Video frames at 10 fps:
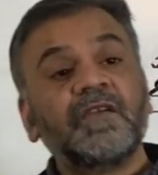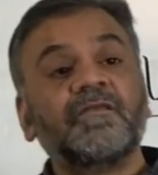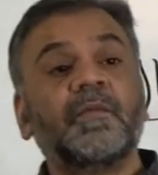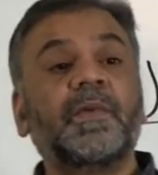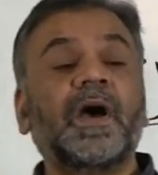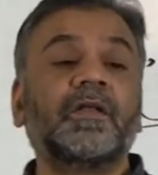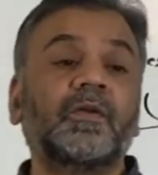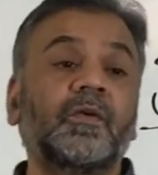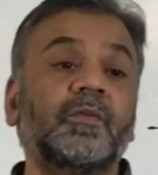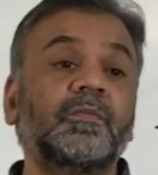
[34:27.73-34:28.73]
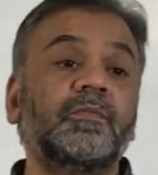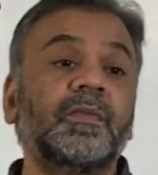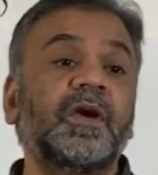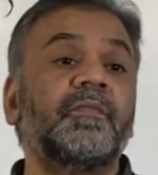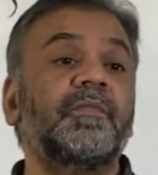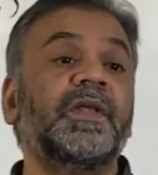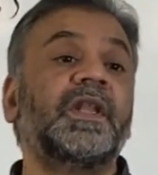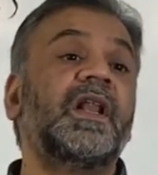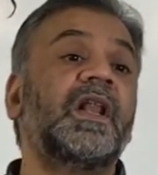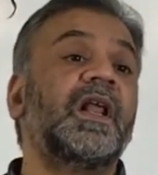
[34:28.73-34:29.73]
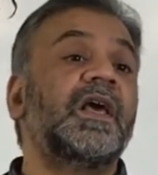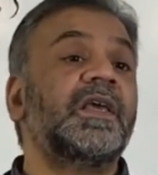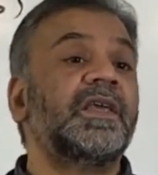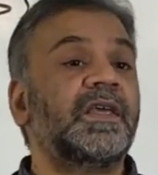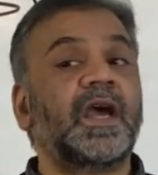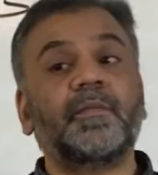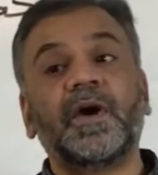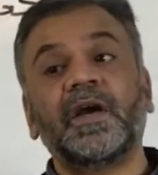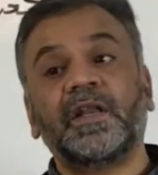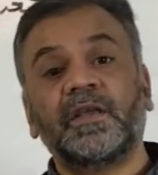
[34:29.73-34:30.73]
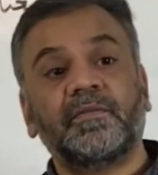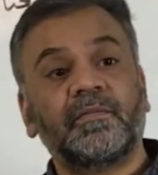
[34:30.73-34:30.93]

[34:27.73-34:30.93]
wa ba'duhum min al-Yabani.